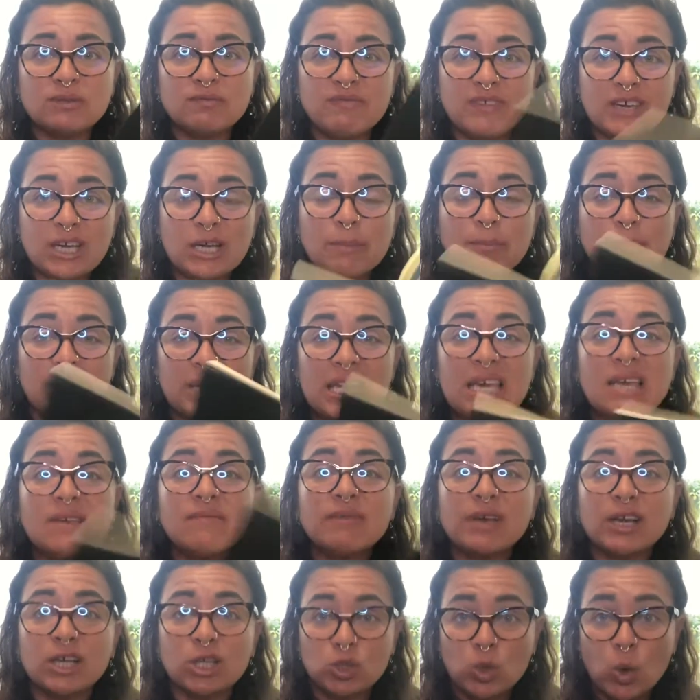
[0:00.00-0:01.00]
being
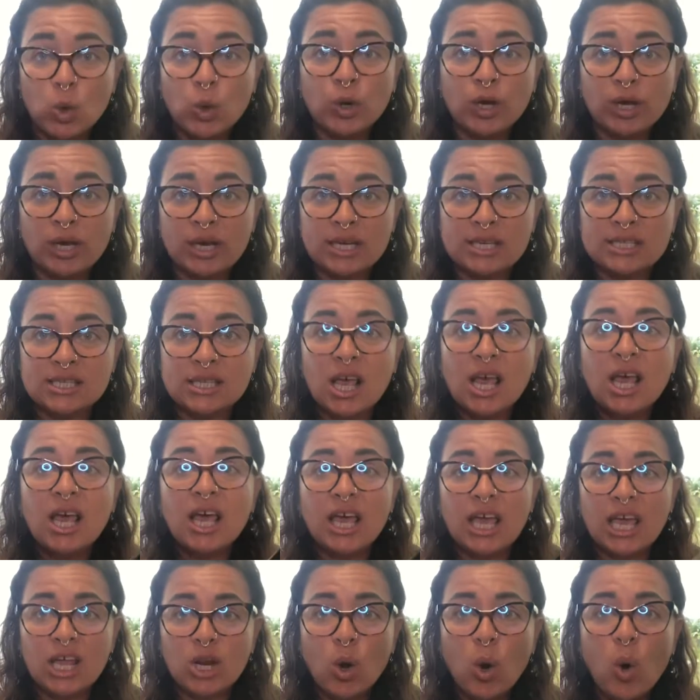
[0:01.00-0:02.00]
victorious
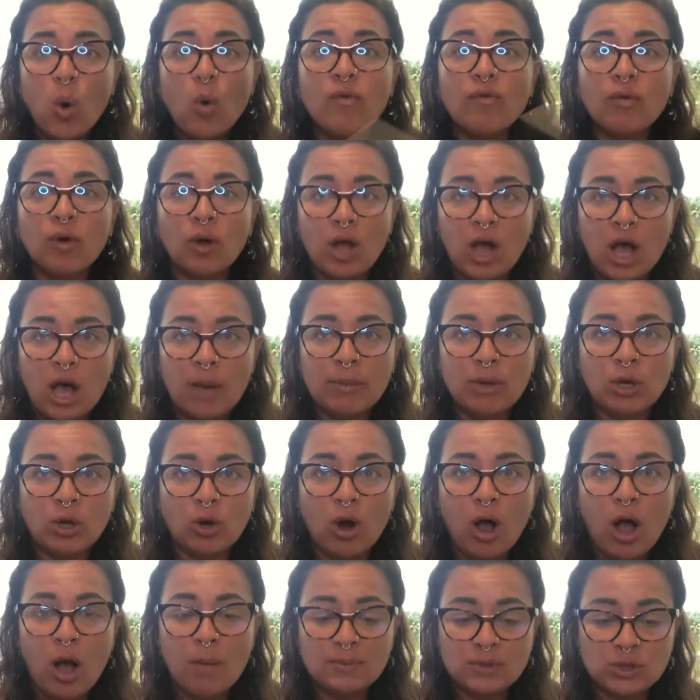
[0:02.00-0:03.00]
and overcoming
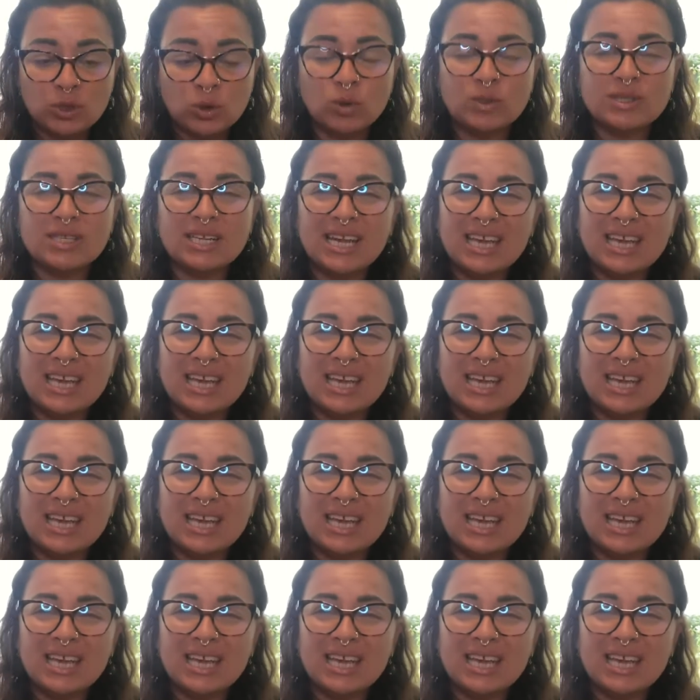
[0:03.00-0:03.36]
your obstacles.